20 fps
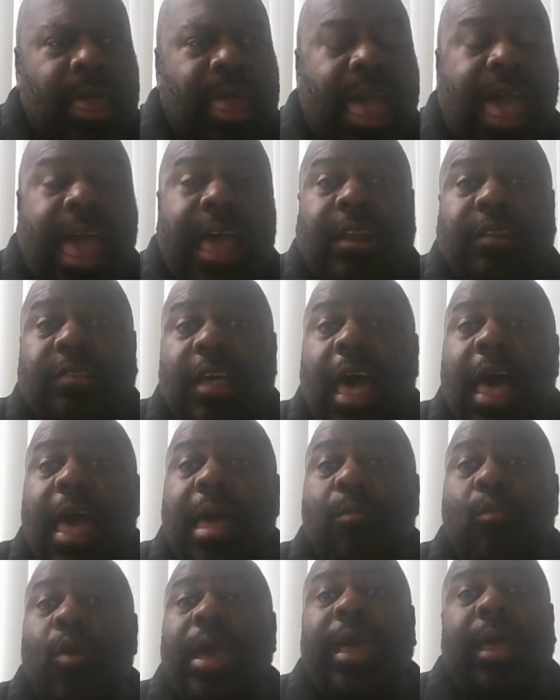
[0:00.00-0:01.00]
at a
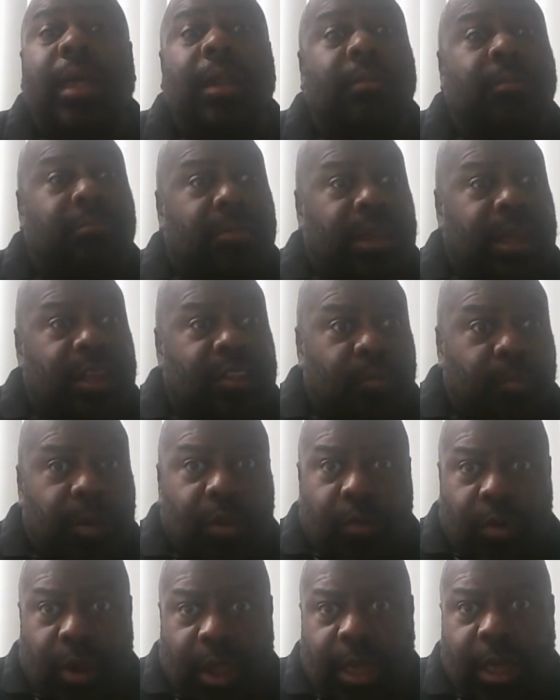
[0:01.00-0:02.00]
time when, let's
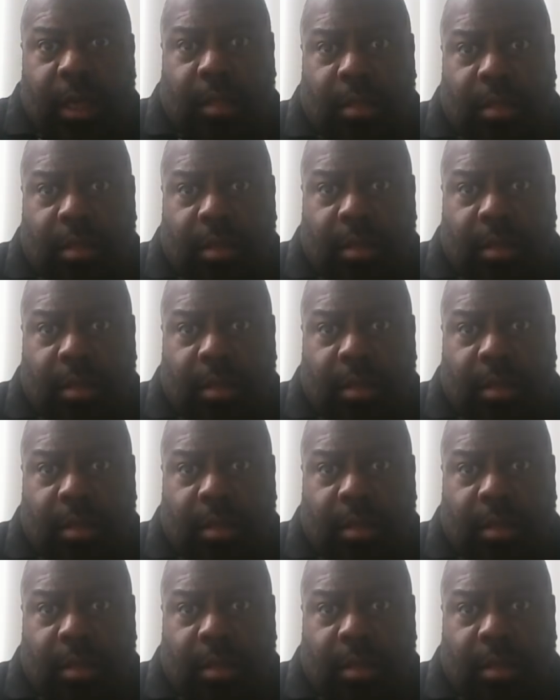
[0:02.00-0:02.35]
be real,